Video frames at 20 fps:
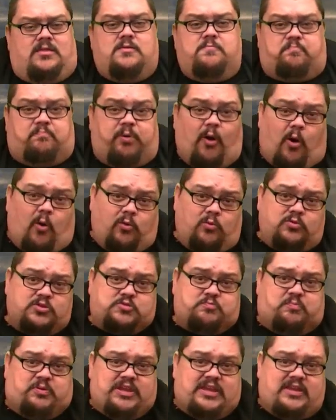The boat
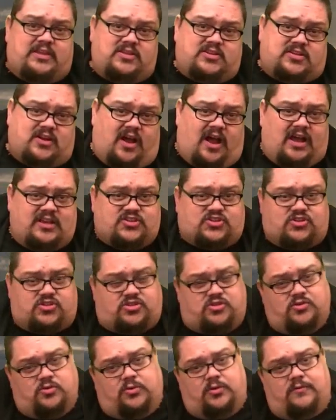was being tossed
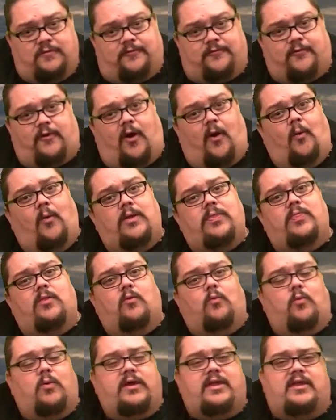to and fro in
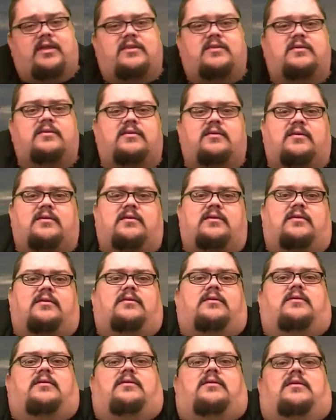the wind,
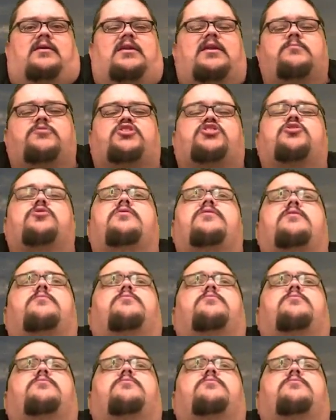and I'm sure